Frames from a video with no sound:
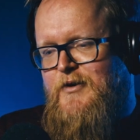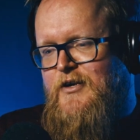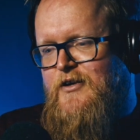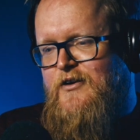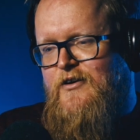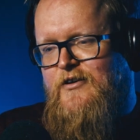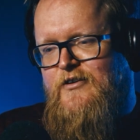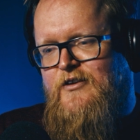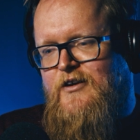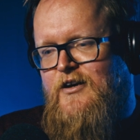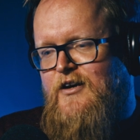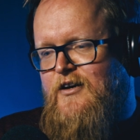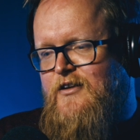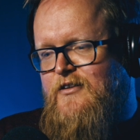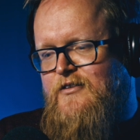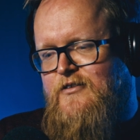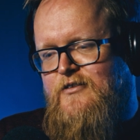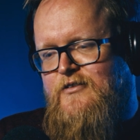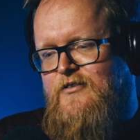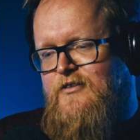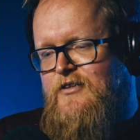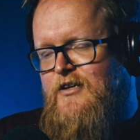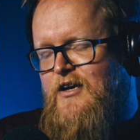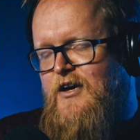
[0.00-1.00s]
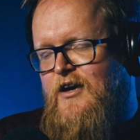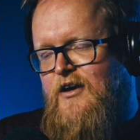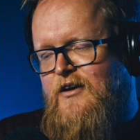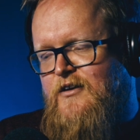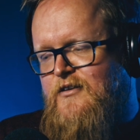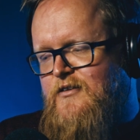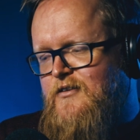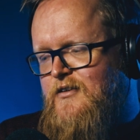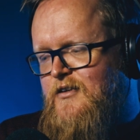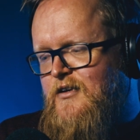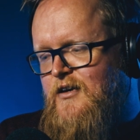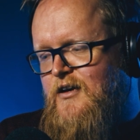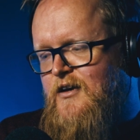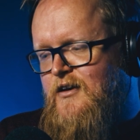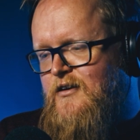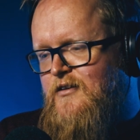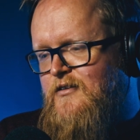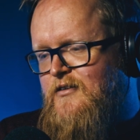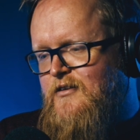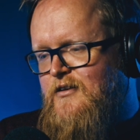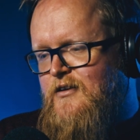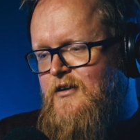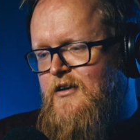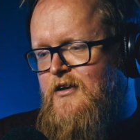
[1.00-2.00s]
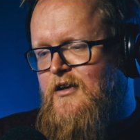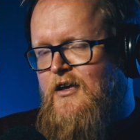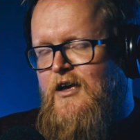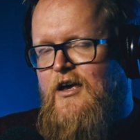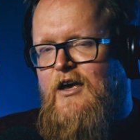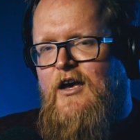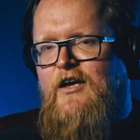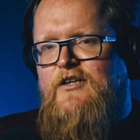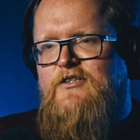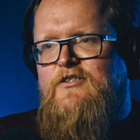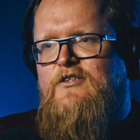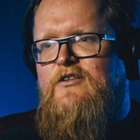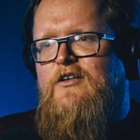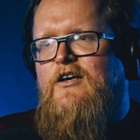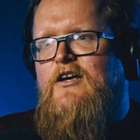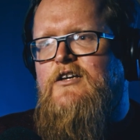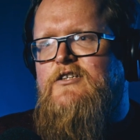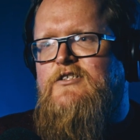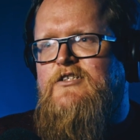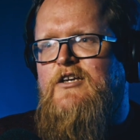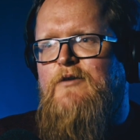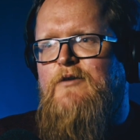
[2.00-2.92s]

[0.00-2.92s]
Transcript: Oh my god! Yeah. It's